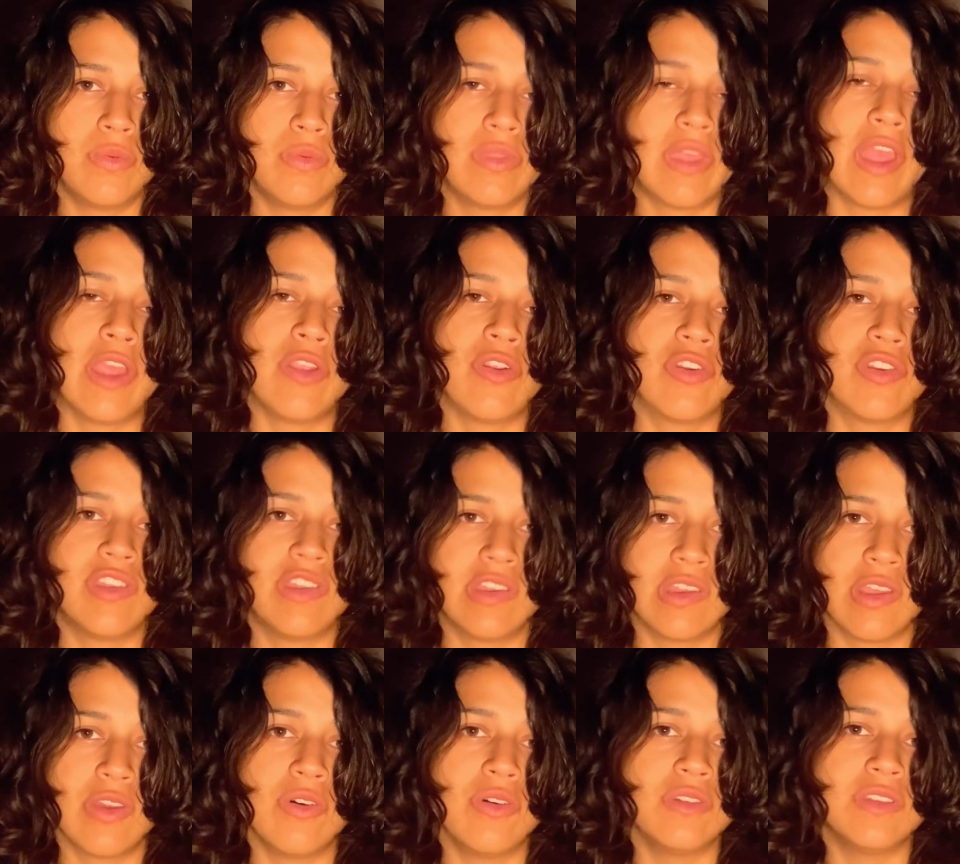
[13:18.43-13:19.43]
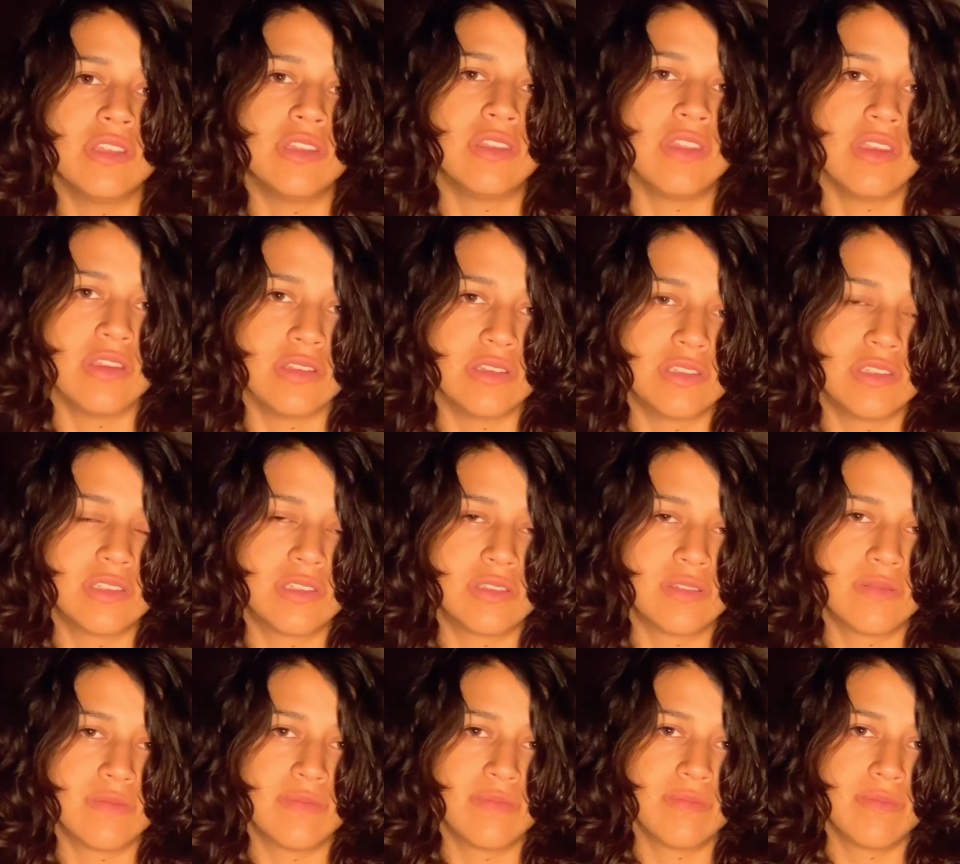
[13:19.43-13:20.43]
that you're skilled at this.
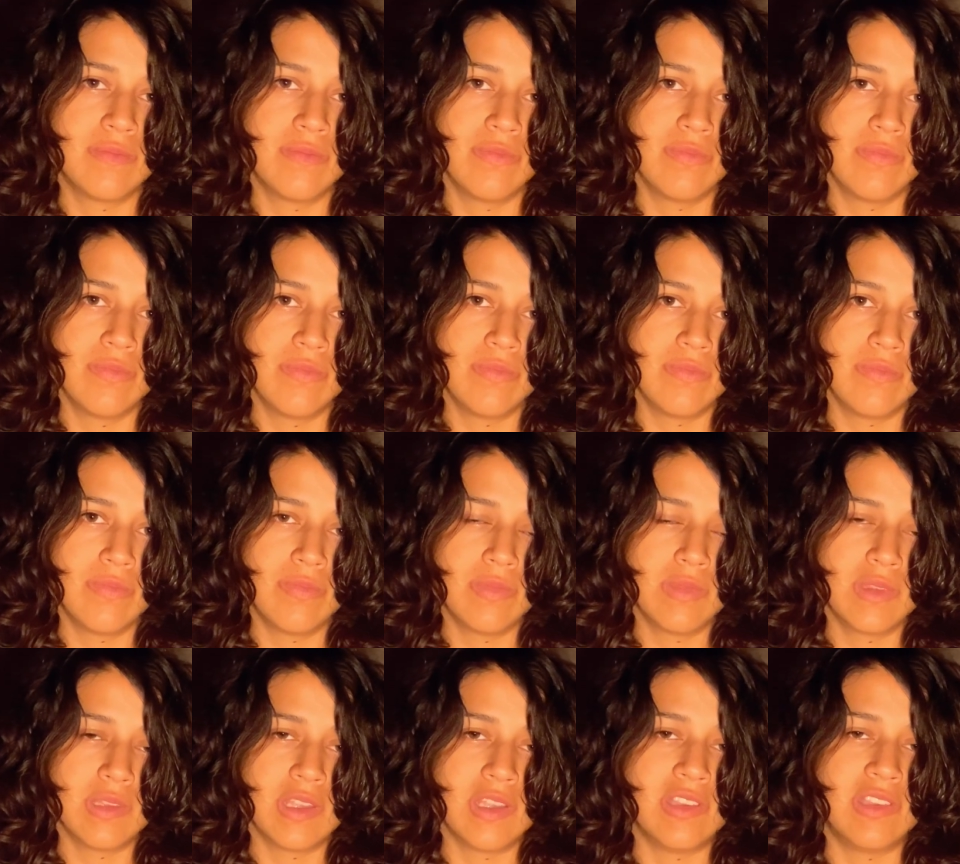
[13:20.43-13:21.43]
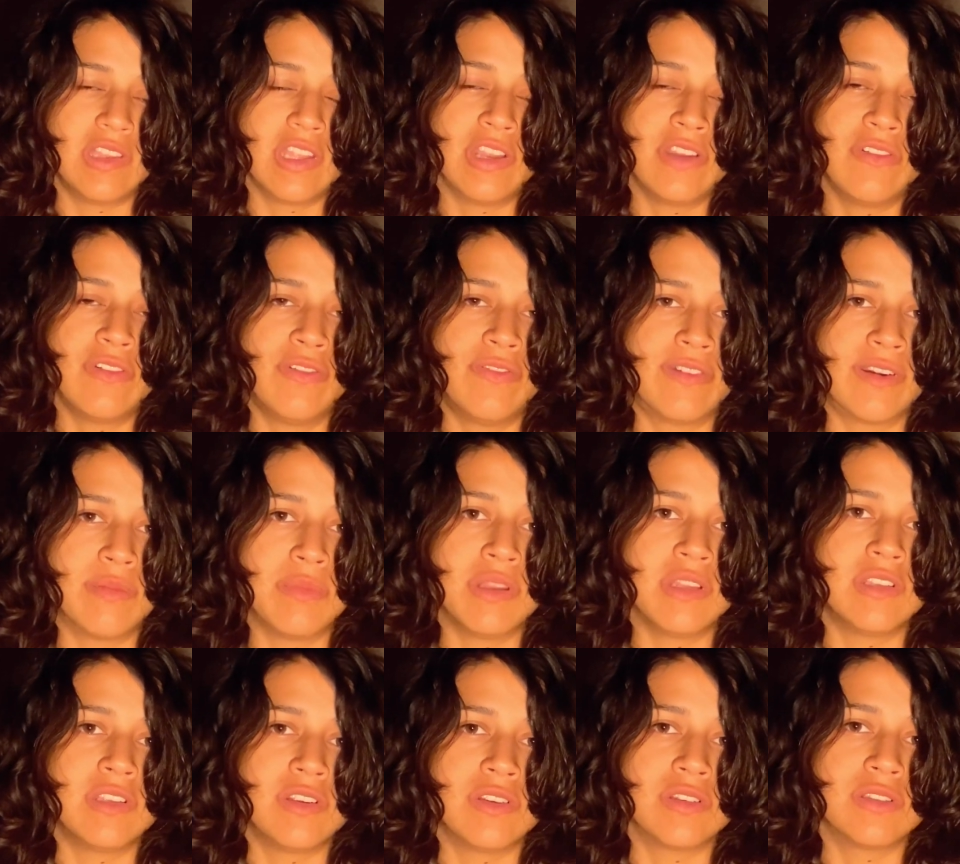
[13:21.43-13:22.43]
Instead of affirming
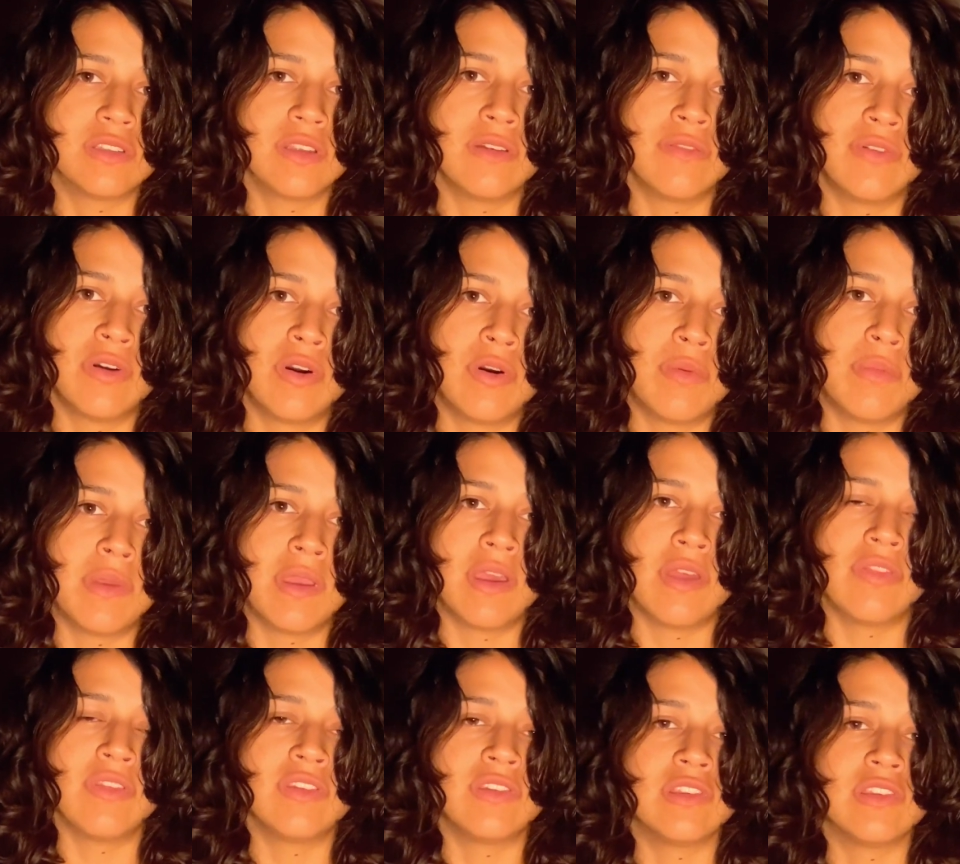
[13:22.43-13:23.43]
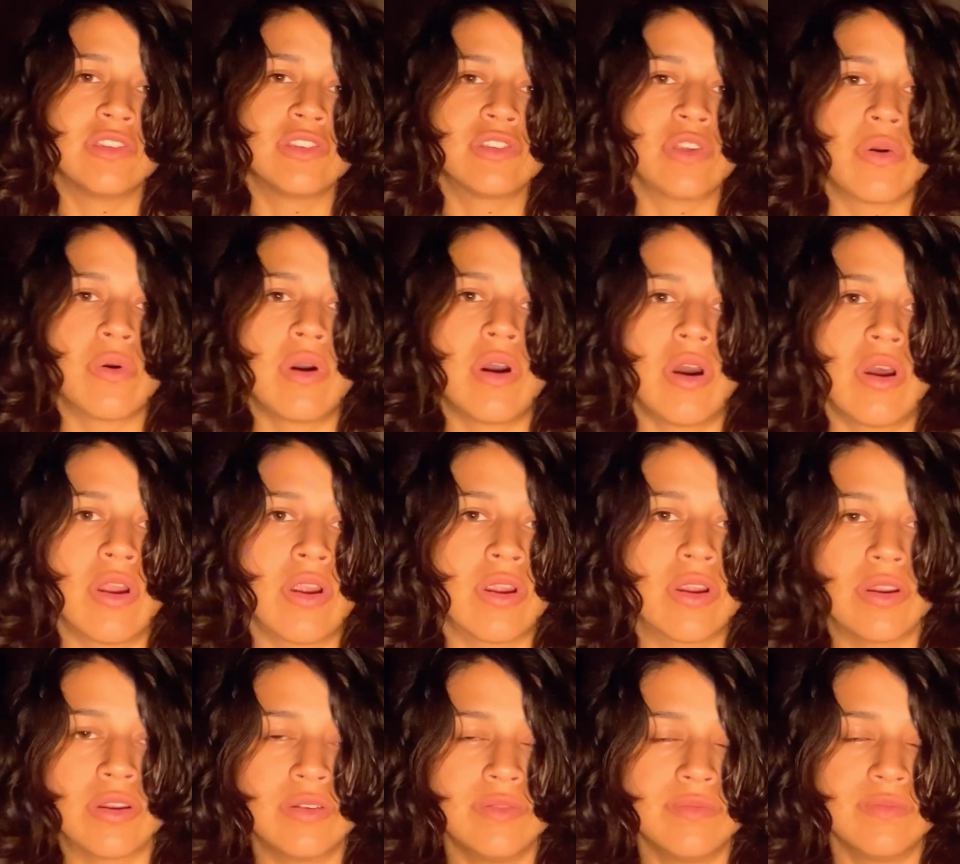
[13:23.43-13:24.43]
to yourself, oh man, this is so
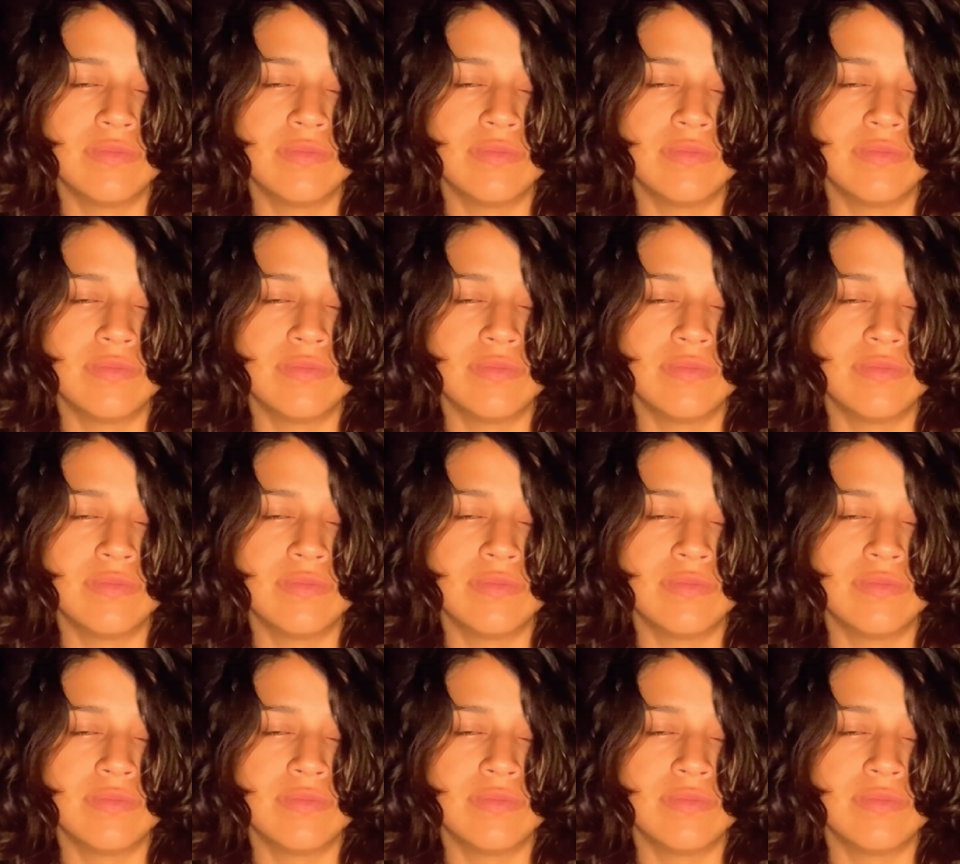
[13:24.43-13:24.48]
hard.